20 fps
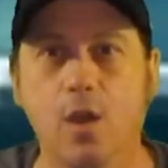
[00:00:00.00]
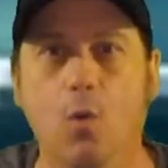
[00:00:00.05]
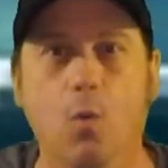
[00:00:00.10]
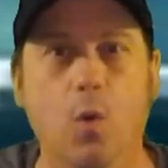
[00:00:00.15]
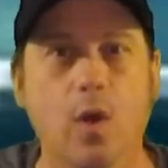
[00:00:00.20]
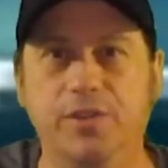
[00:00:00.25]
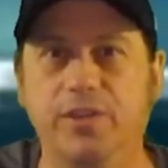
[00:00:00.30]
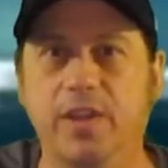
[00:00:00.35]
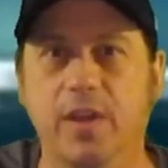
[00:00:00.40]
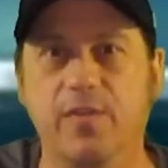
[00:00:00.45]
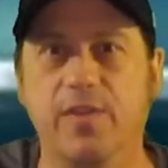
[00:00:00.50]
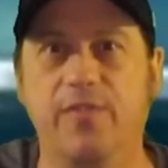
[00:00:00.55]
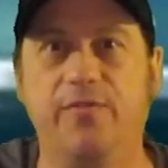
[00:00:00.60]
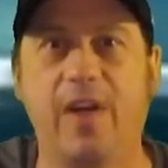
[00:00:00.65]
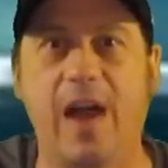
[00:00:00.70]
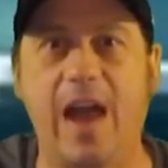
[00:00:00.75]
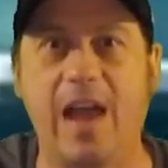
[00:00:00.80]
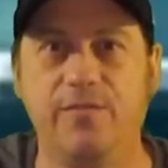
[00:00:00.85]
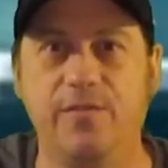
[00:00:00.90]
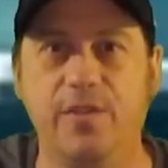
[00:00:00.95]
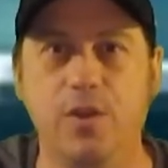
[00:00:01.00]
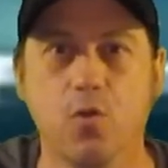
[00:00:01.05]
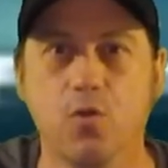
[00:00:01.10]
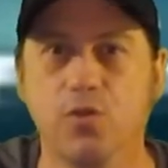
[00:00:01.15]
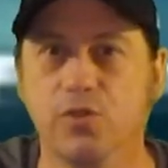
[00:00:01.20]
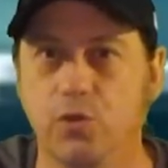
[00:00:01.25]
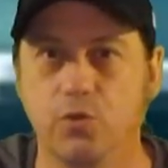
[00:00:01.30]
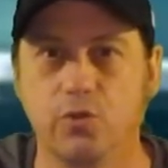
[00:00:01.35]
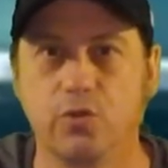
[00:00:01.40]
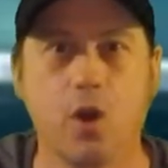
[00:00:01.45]
once every 5
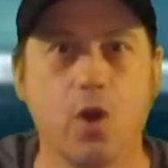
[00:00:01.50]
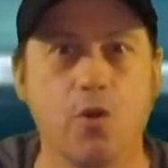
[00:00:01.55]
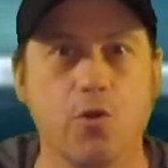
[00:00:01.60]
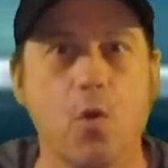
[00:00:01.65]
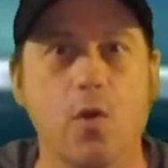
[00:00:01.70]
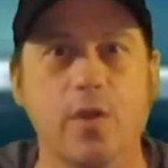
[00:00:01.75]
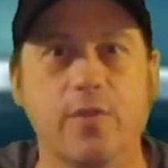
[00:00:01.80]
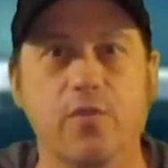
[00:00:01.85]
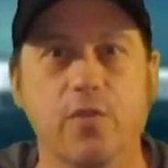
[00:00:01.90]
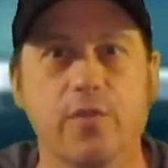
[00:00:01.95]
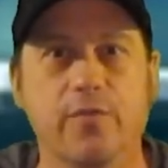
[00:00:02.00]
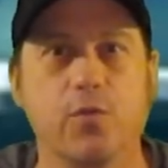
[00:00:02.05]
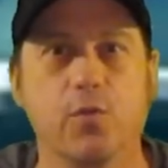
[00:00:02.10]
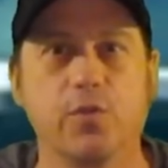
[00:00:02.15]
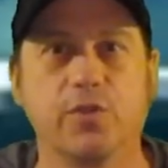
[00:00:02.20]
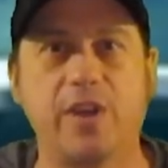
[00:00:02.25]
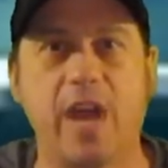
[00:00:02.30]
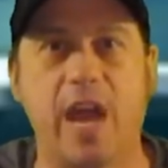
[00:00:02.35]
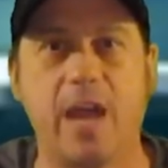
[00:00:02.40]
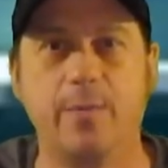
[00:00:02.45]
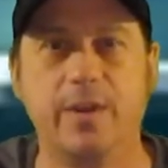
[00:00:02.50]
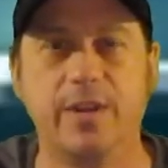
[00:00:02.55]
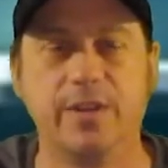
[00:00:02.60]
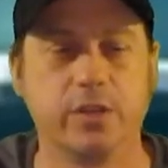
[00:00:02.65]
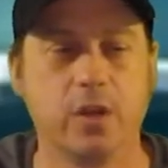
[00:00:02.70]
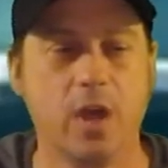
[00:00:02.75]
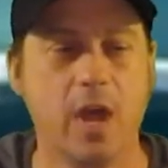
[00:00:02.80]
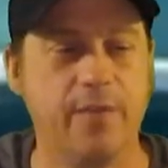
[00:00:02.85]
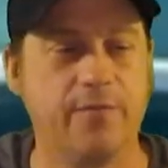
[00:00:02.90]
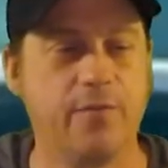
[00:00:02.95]
years or going for the first time in
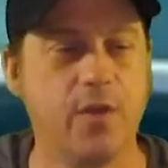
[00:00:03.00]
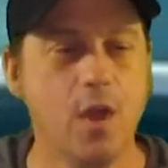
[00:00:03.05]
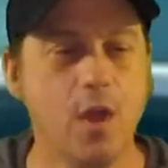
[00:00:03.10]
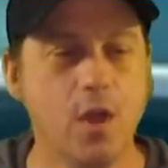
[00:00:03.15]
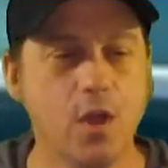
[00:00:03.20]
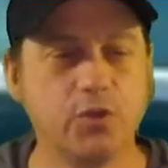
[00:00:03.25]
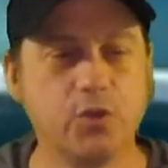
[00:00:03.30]
his life.